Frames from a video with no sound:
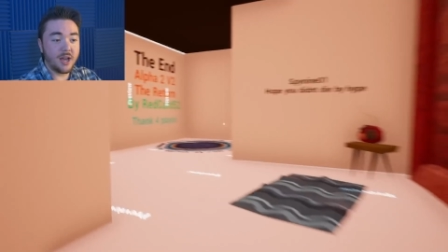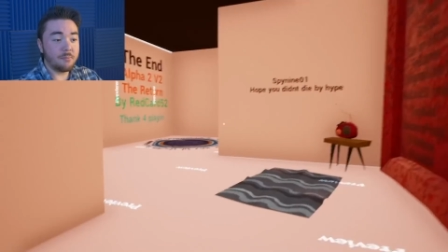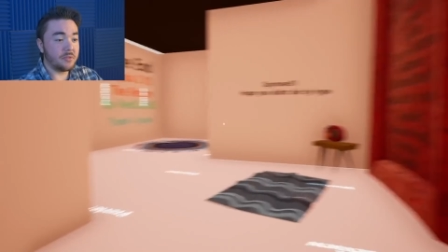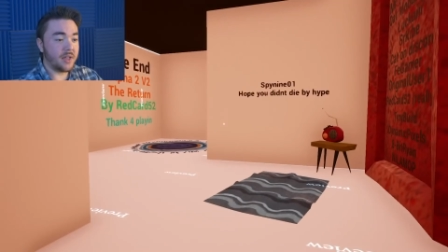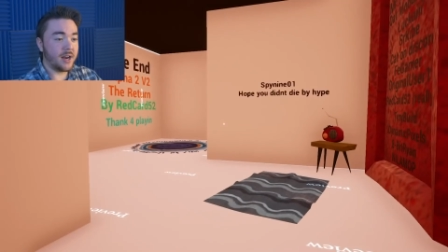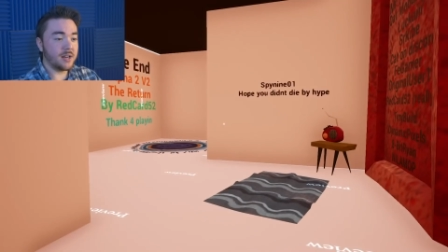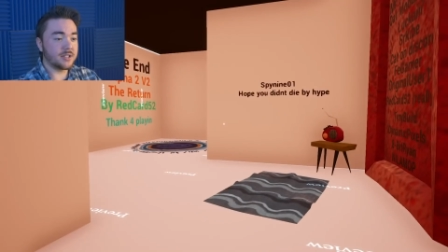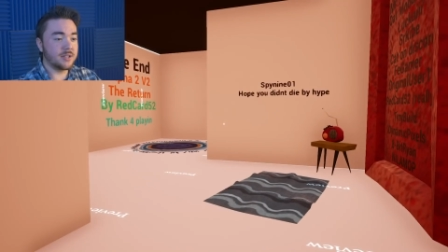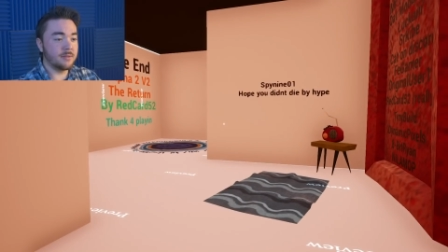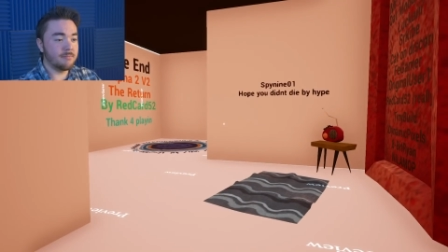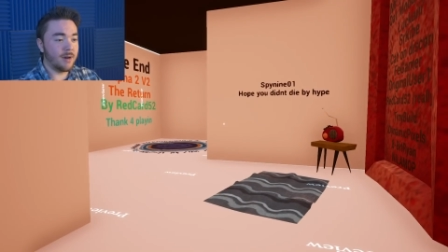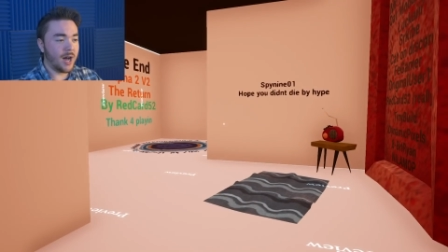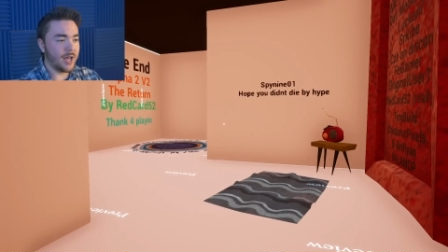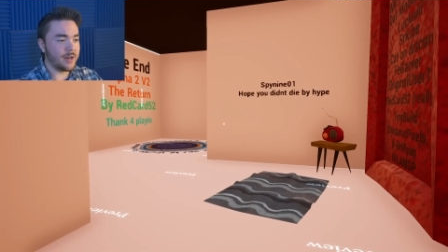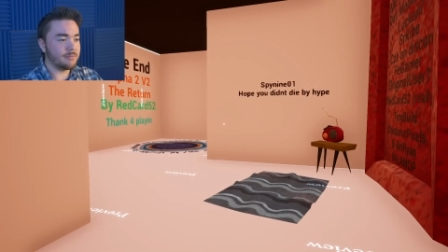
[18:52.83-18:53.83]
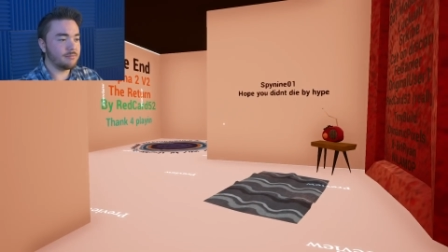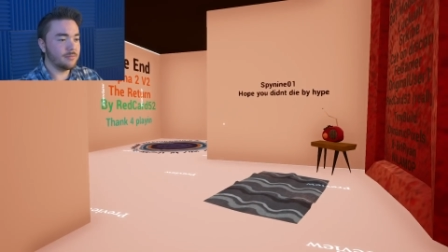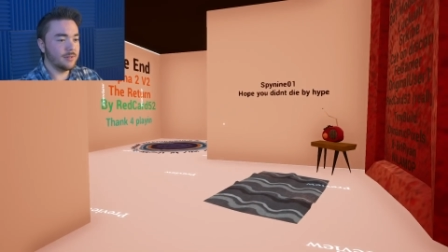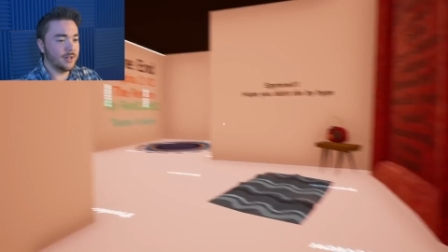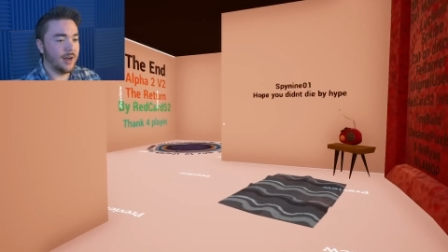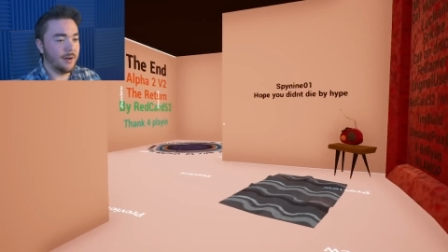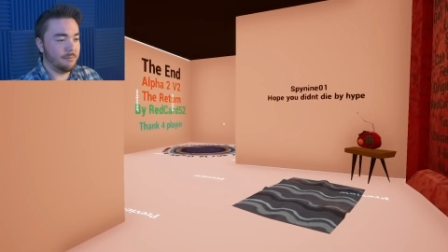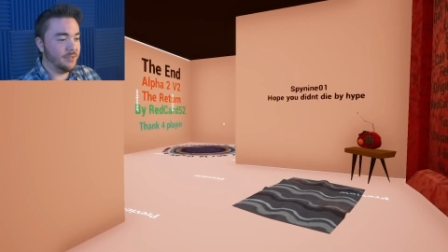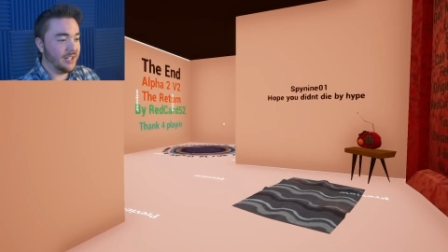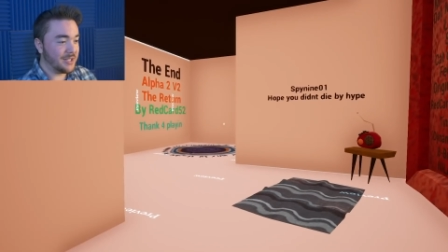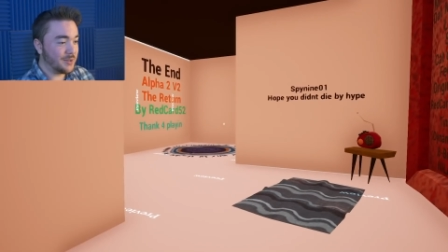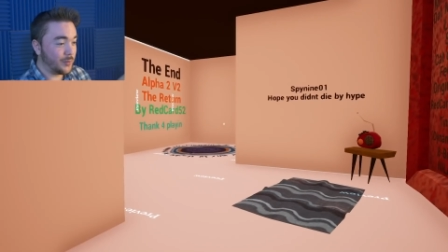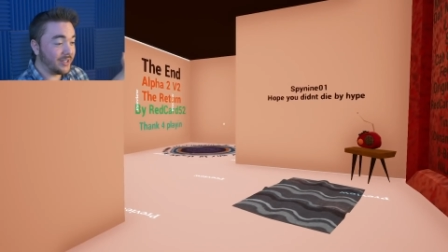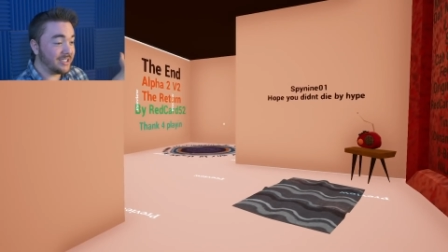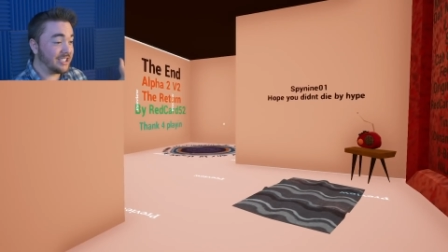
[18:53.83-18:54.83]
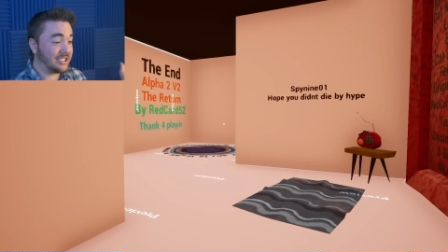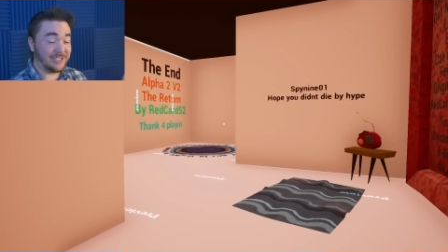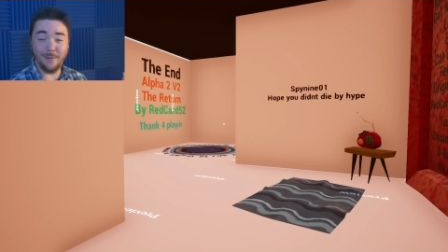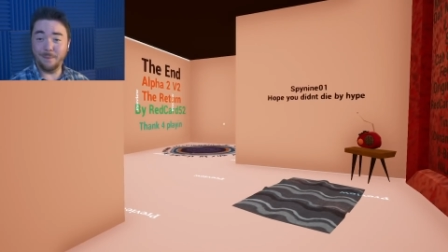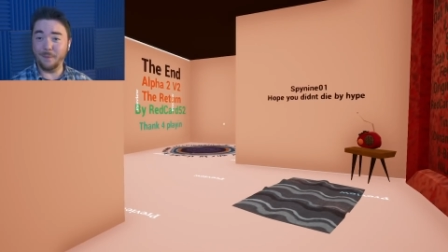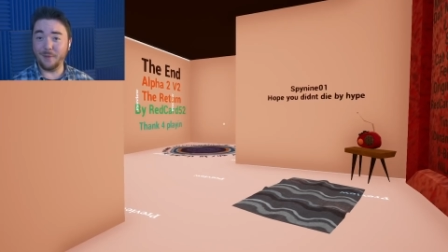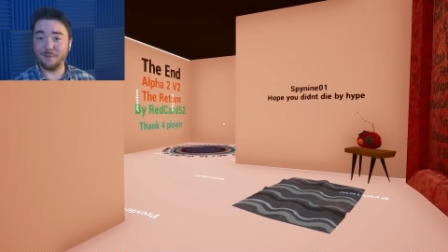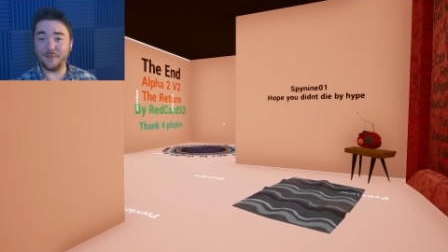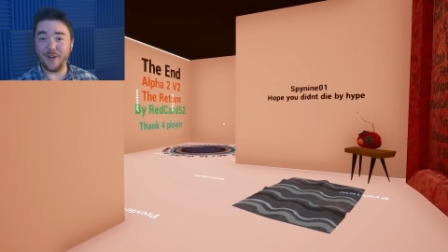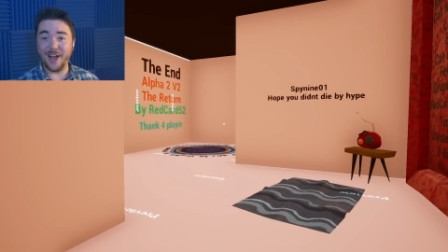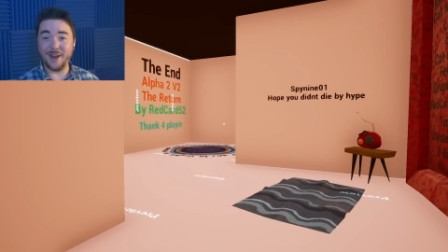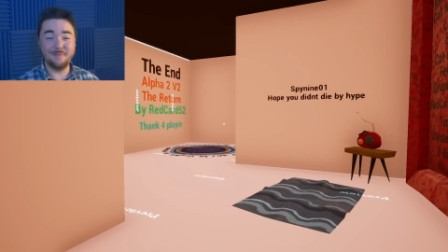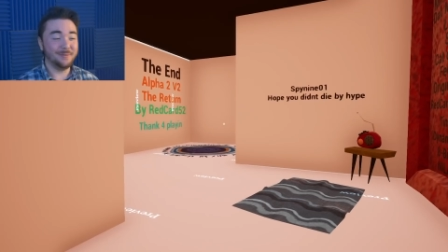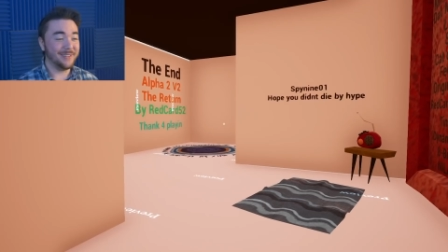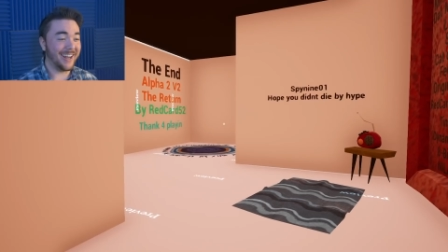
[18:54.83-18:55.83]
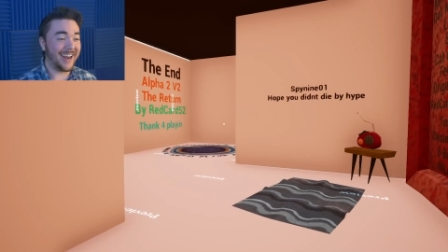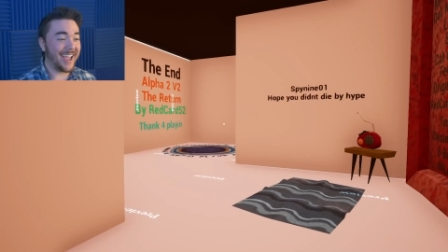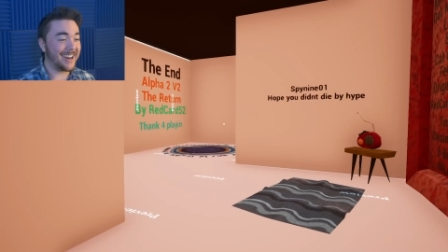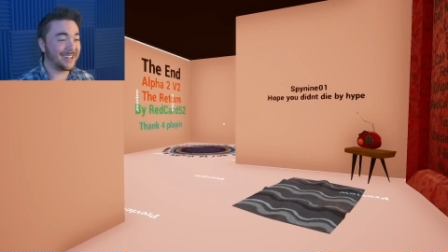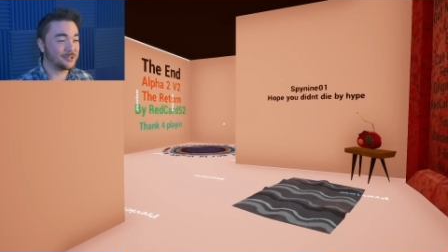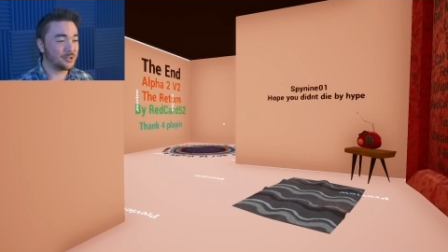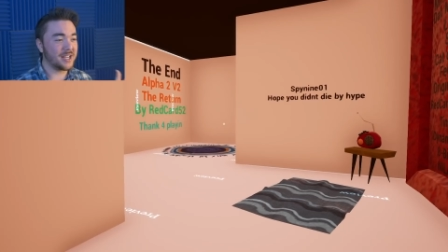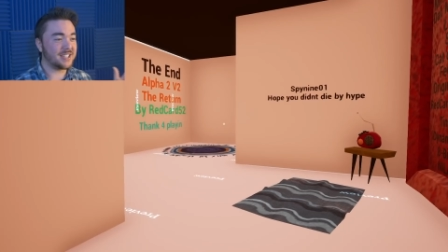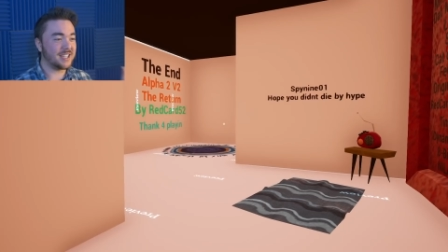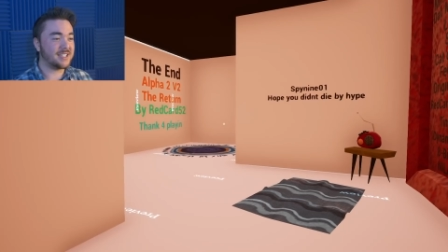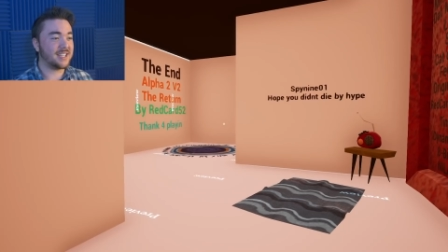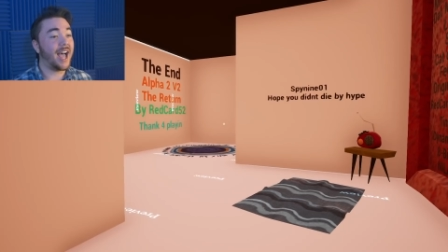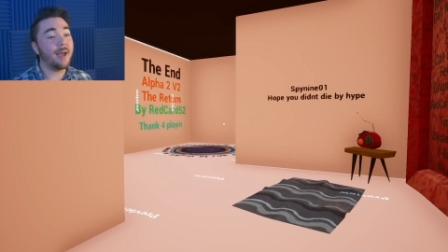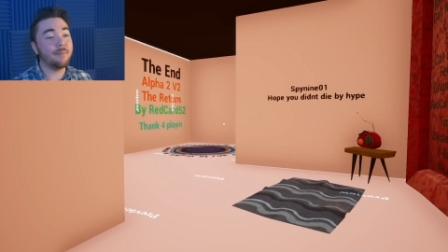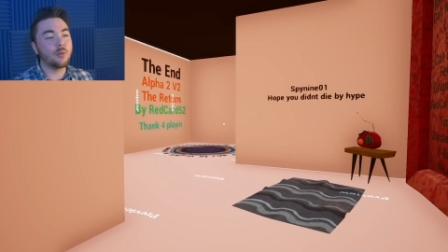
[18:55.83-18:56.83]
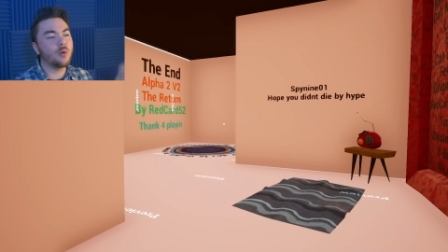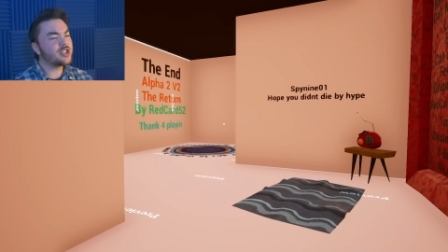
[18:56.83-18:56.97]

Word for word: yep, that is the mod. Uh, this was super fun, and I had a crazy time.